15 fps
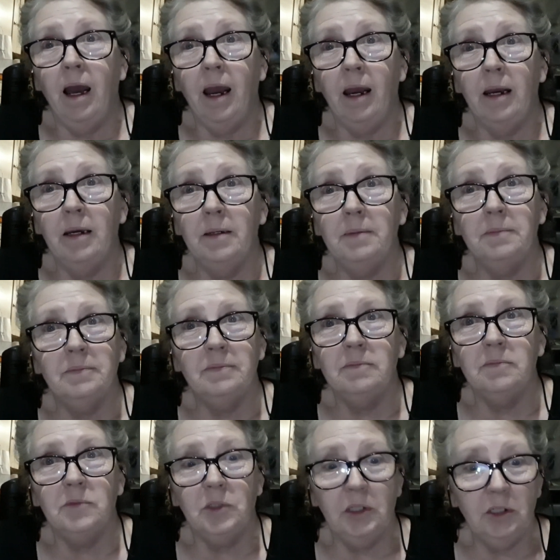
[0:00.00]
I'm
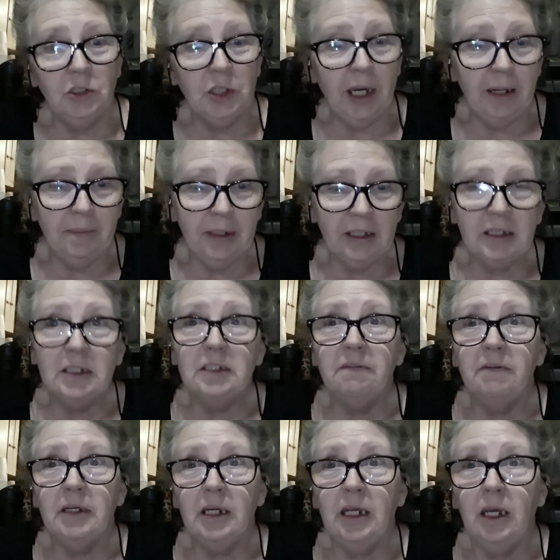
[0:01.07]
going to try to make this
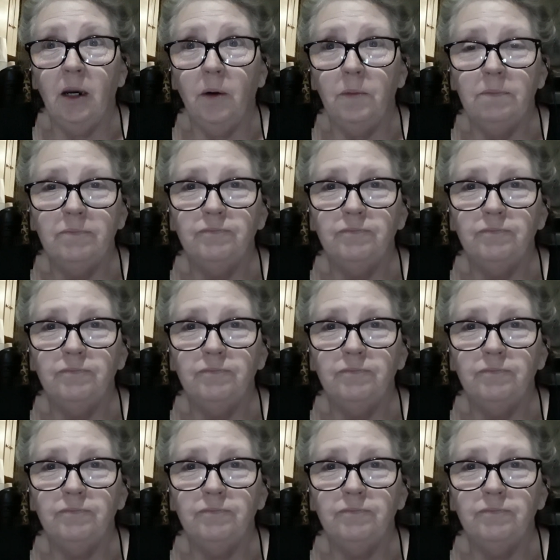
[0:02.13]
video.